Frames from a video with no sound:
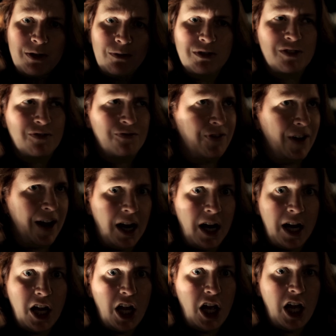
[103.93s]
It was
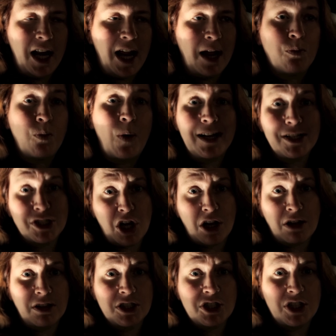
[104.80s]
very good. It had white
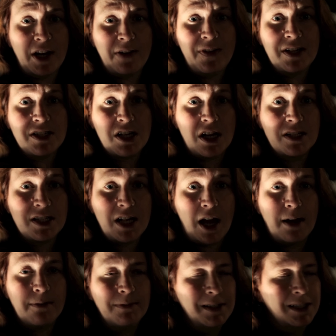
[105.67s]
chocolate shavings on
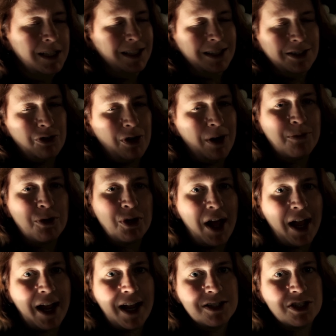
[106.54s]
top. Creme
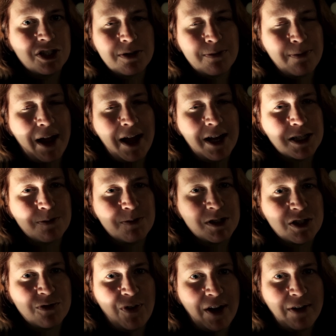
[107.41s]
brulee is my
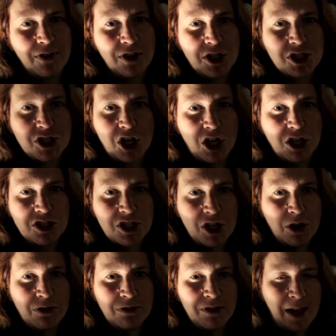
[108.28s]
husband's favorite dessert,
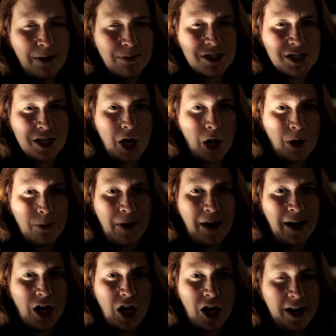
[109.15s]
so that was a
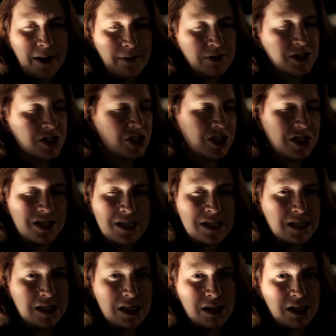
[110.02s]
no-brainer, and it was just
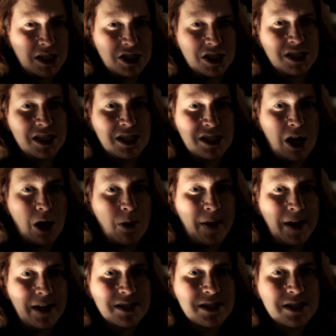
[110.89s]
as delicious as
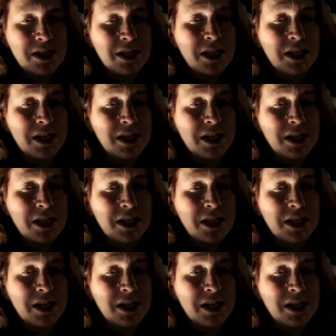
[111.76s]
always.